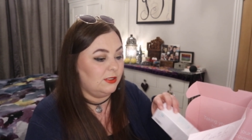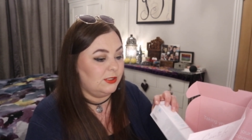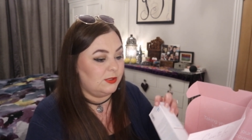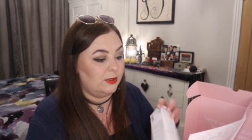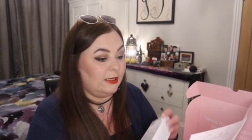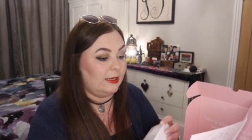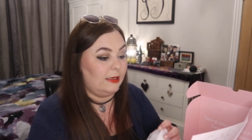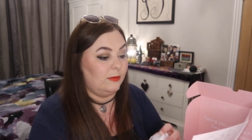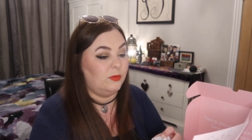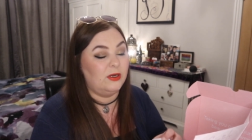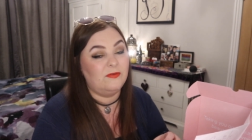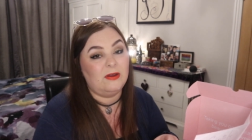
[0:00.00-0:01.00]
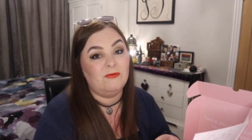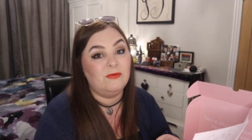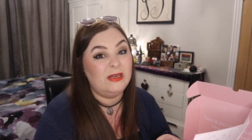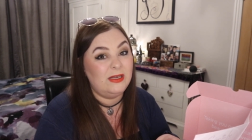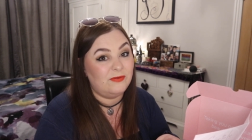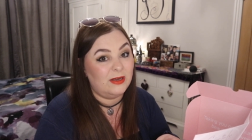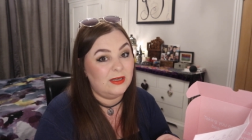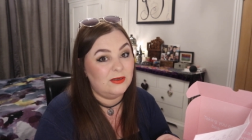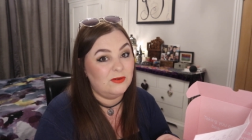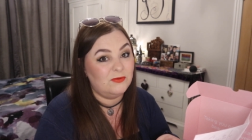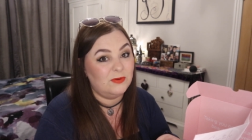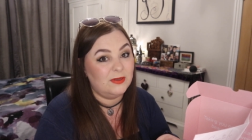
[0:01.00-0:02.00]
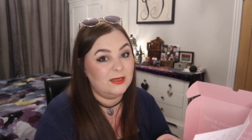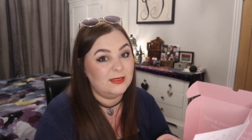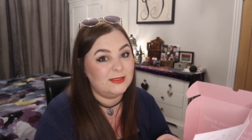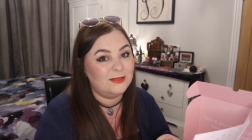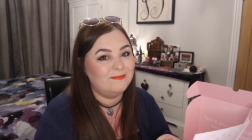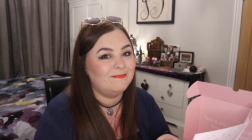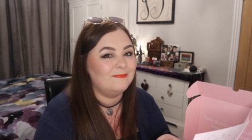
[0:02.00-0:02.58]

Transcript: So yeah, but if I really fell in love with it,